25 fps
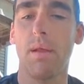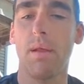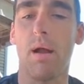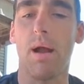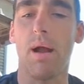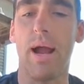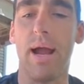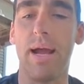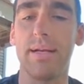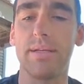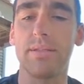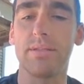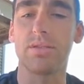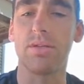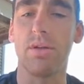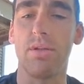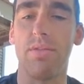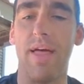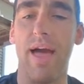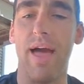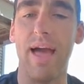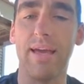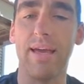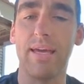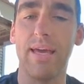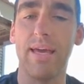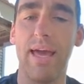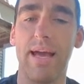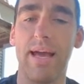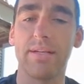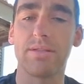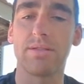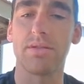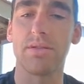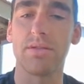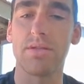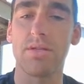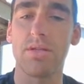All right, so that
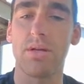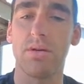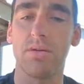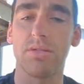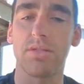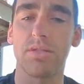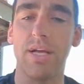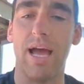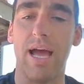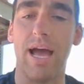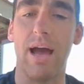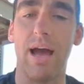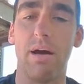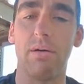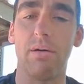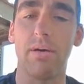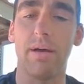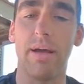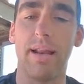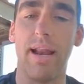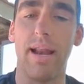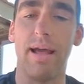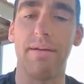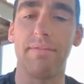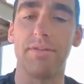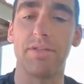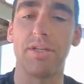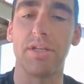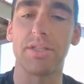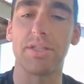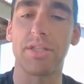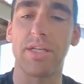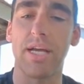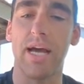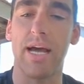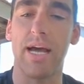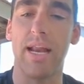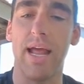cancels those out, and I've
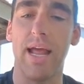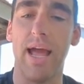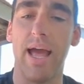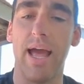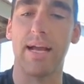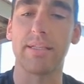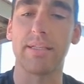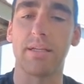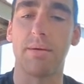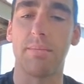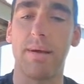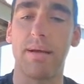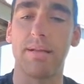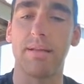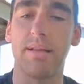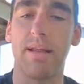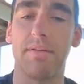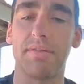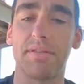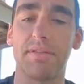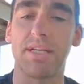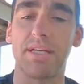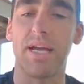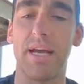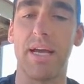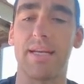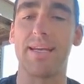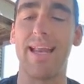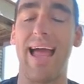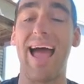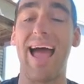just got x on my left side.